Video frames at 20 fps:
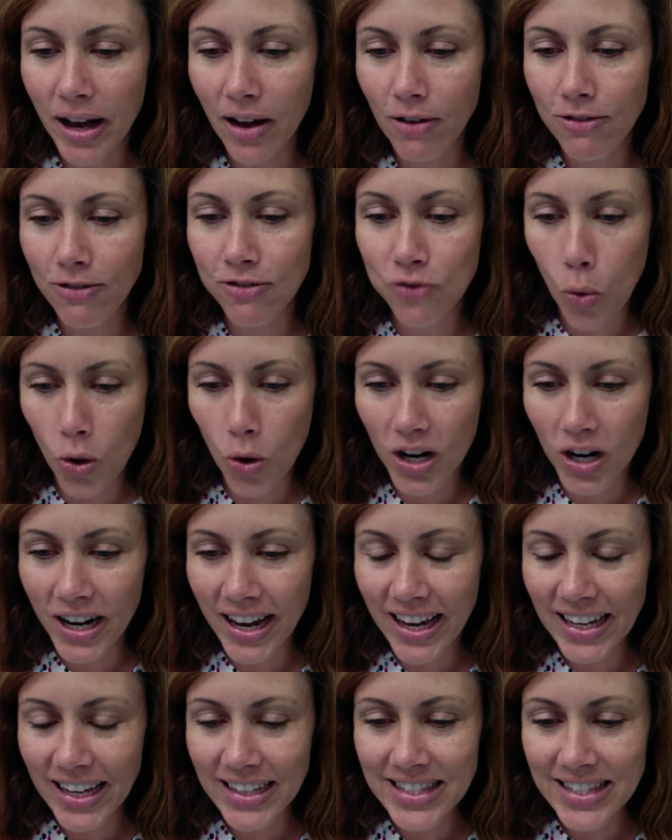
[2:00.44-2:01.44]

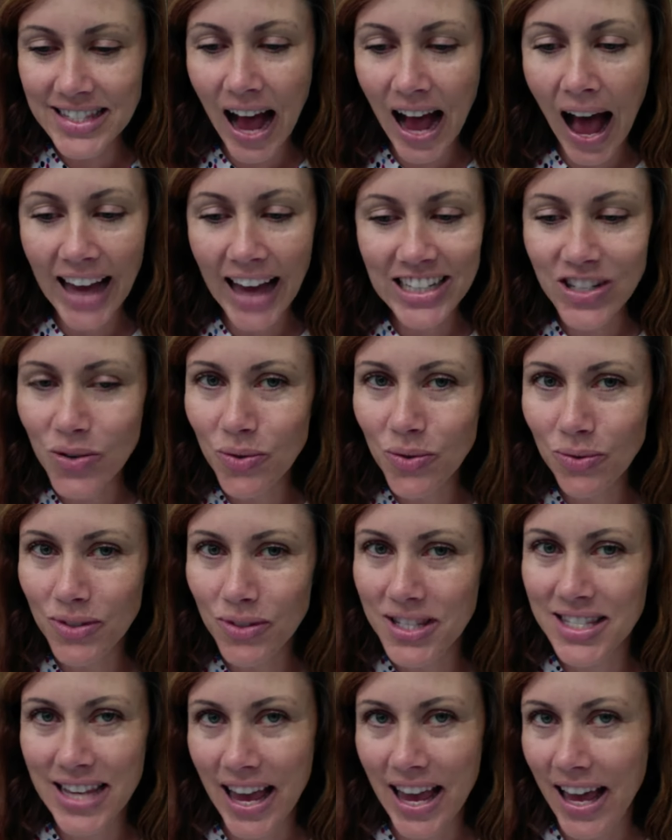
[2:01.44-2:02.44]
4/8, I don't
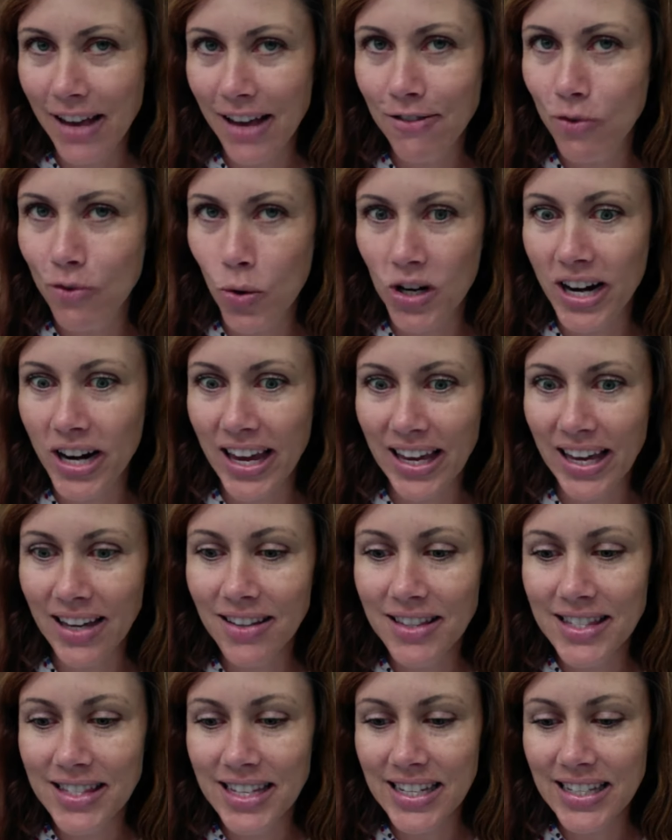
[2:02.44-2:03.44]
say
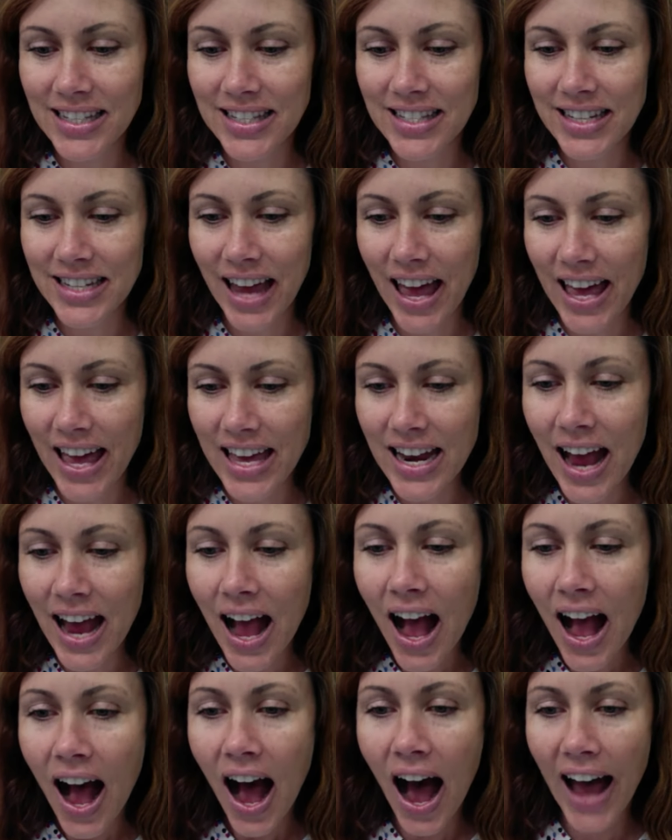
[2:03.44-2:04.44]
4/8. Instead,
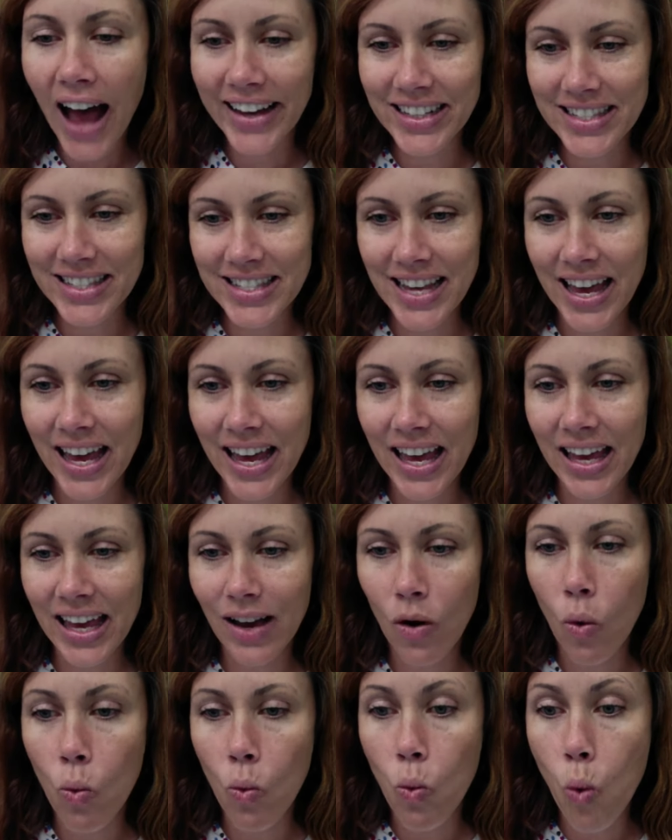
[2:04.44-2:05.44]
I say
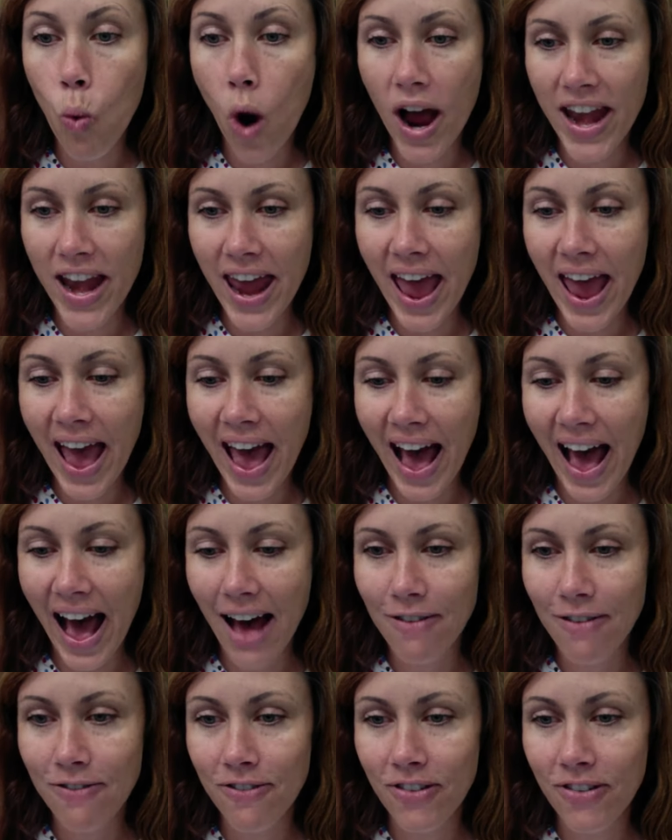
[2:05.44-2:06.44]

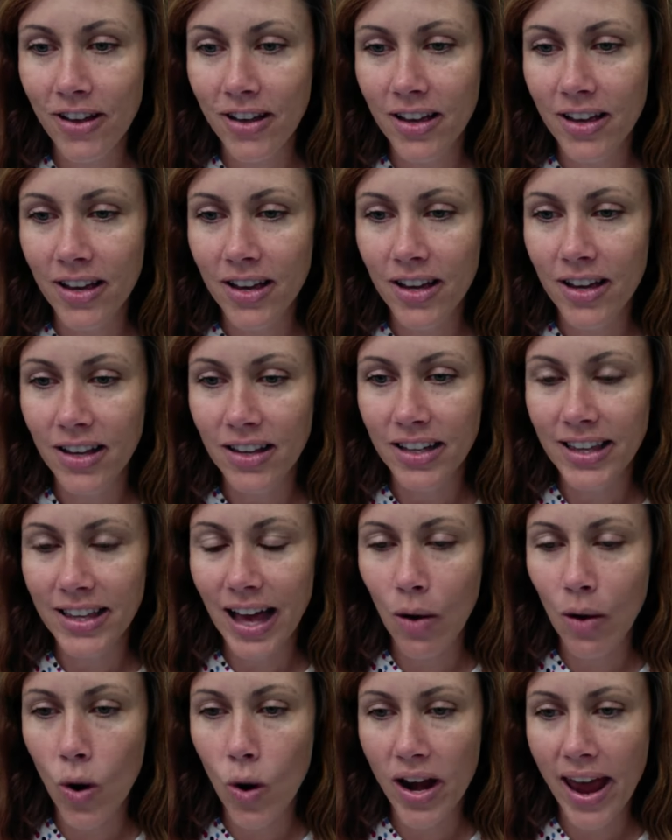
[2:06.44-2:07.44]
1/2.
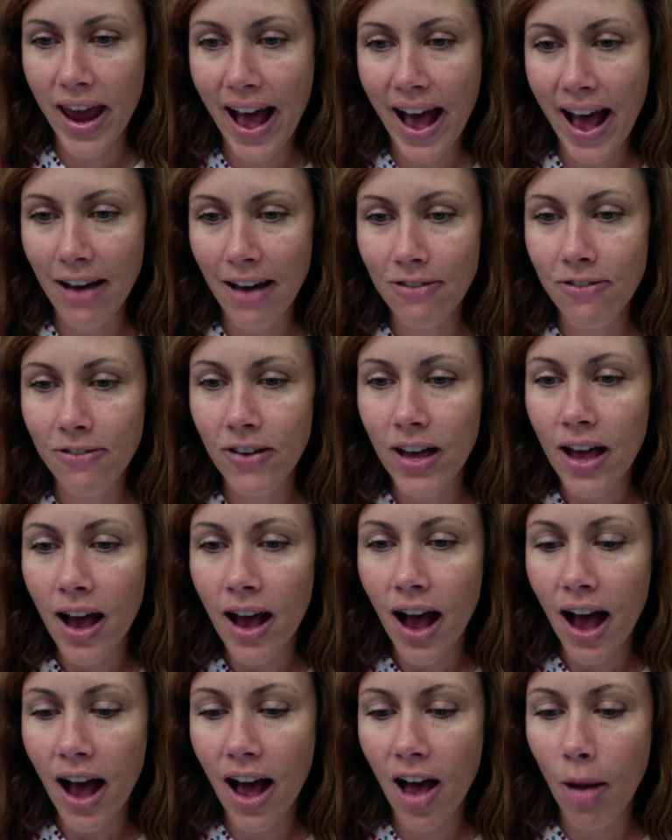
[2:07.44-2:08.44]
That 1/2.
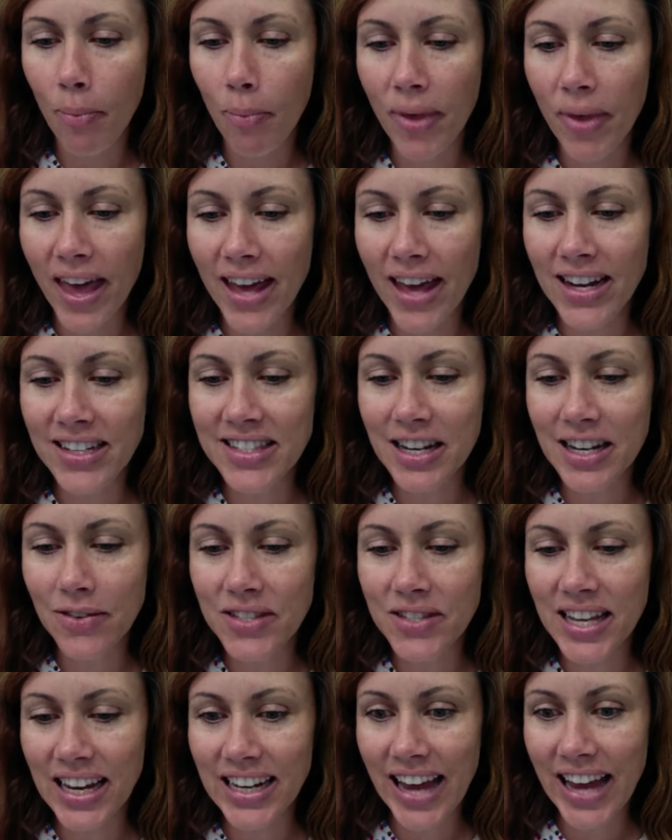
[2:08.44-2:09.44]
And instead of
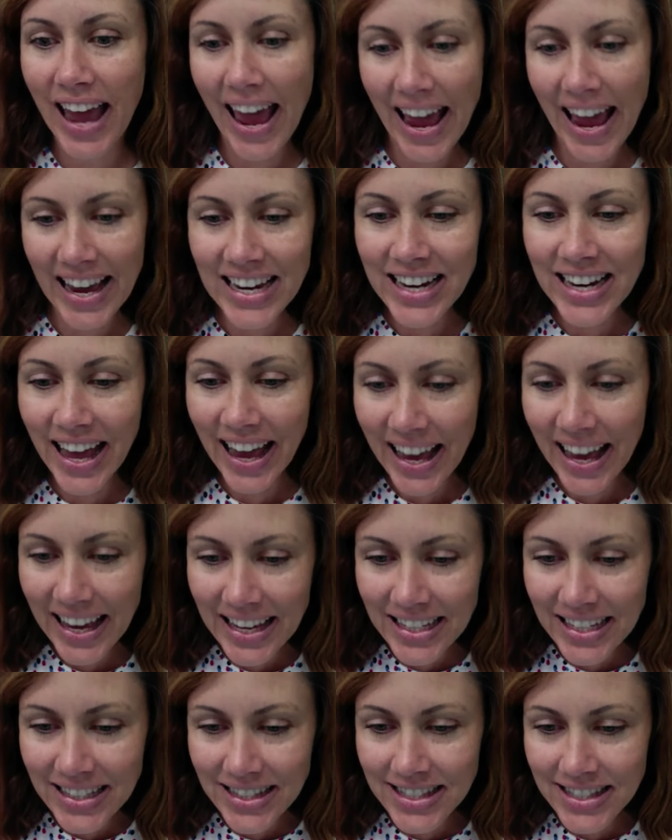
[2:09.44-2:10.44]
saying
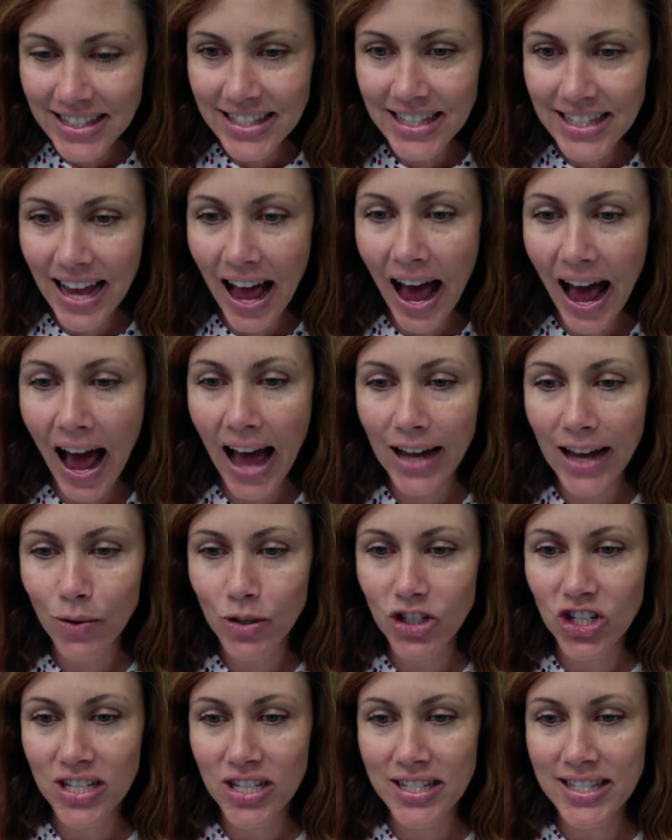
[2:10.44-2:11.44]
8/8, I would
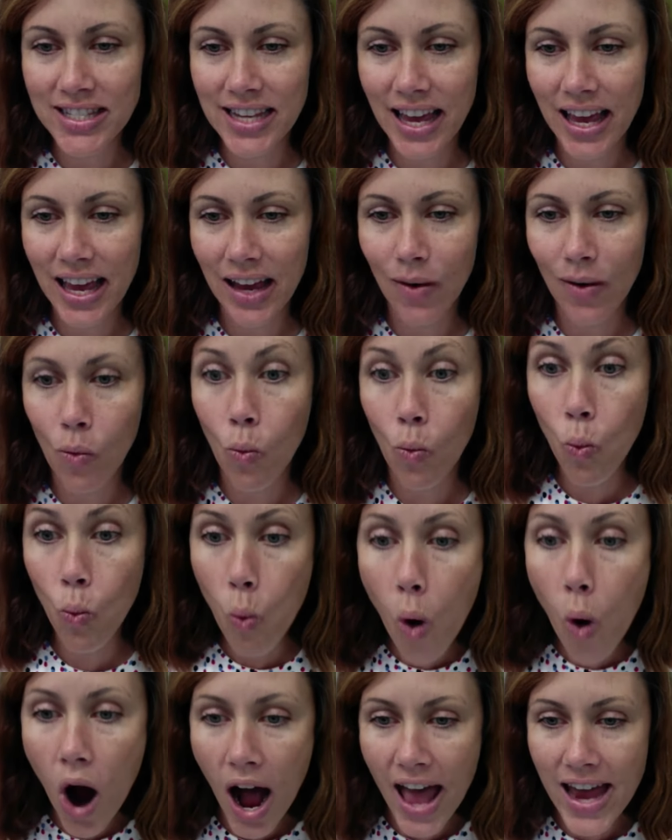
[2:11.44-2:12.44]
just say
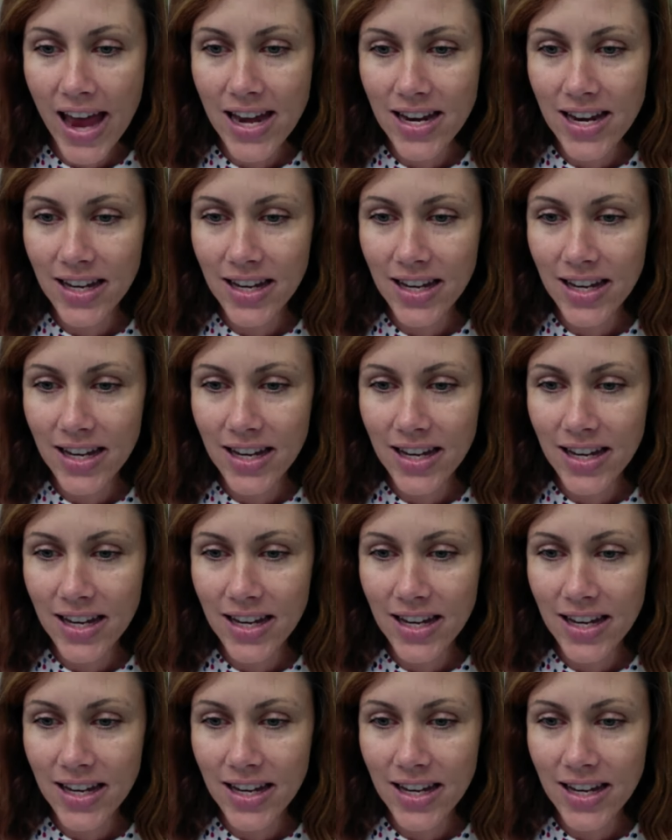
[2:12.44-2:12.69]
1.